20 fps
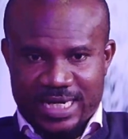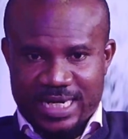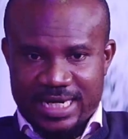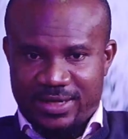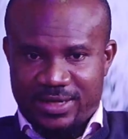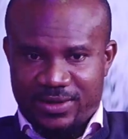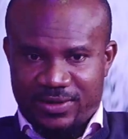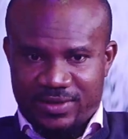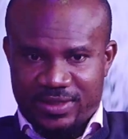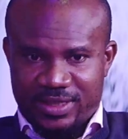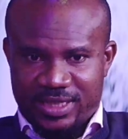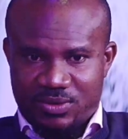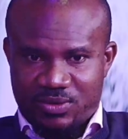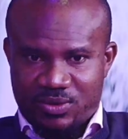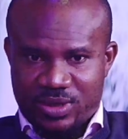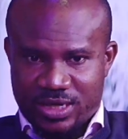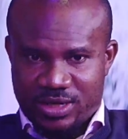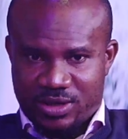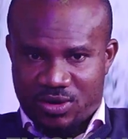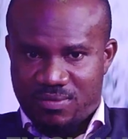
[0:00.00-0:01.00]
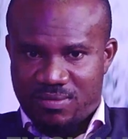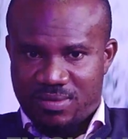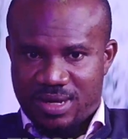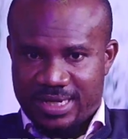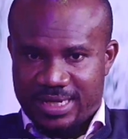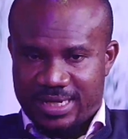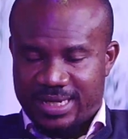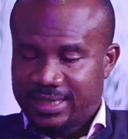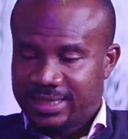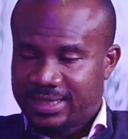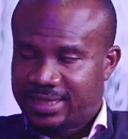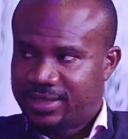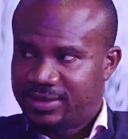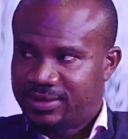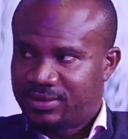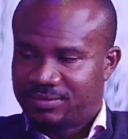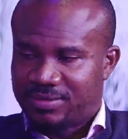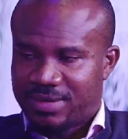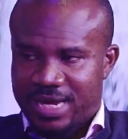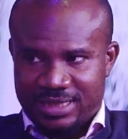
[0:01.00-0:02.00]
At the end of the day, when they come out, they get
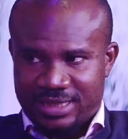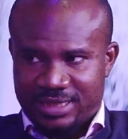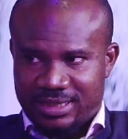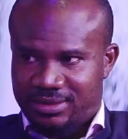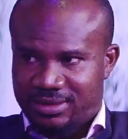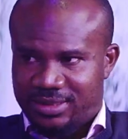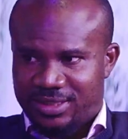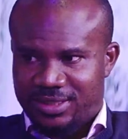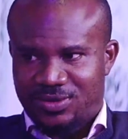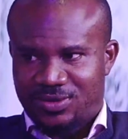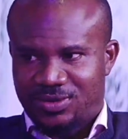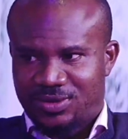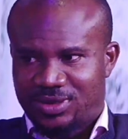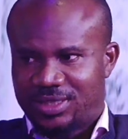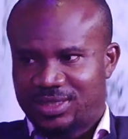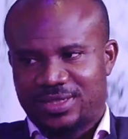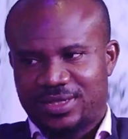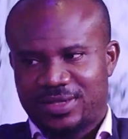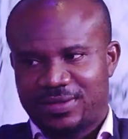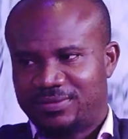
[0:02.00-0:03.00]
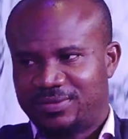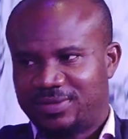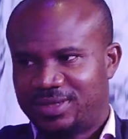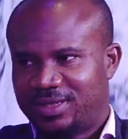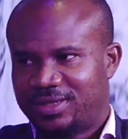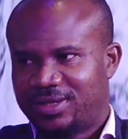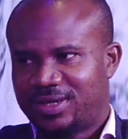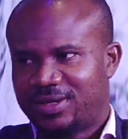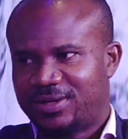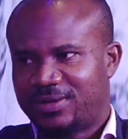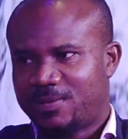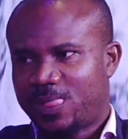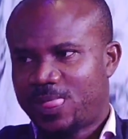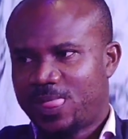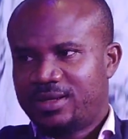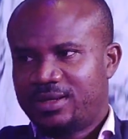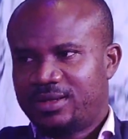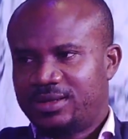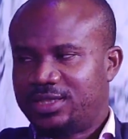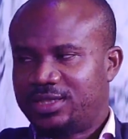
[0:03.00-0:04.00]
killed by, you know, these uh, you know,
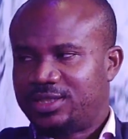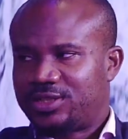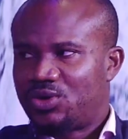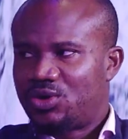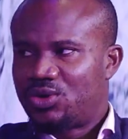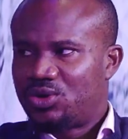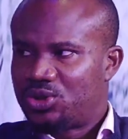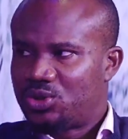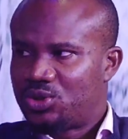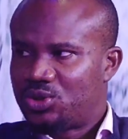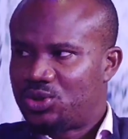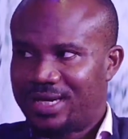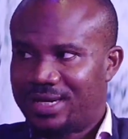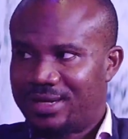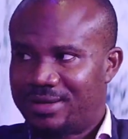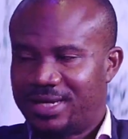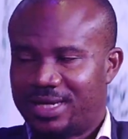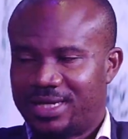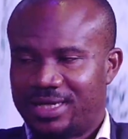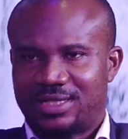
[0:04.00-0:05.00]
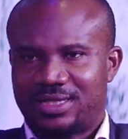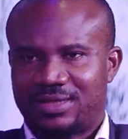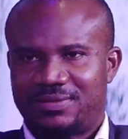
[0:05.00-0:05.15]
disgruntled element.